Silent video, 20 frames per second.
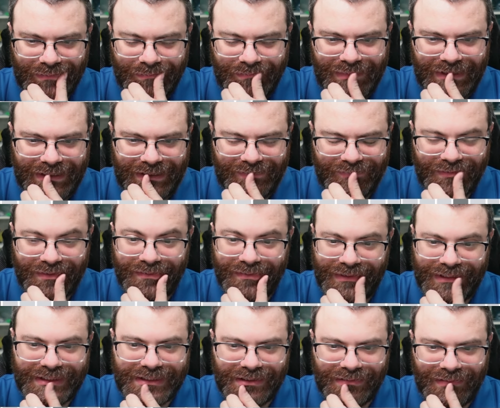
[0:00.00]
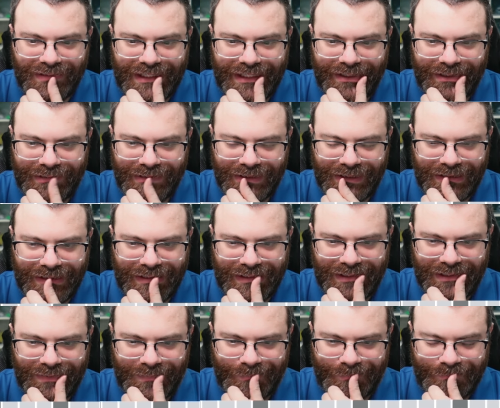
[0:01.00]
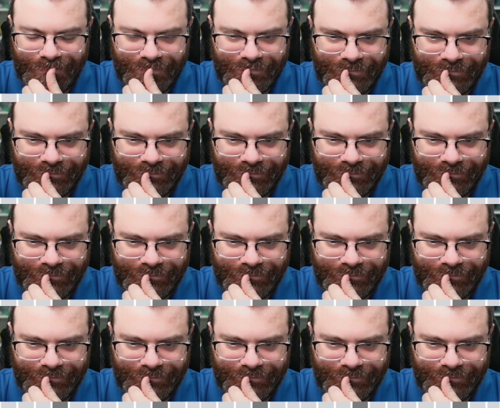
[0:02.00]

But for at least a while, um,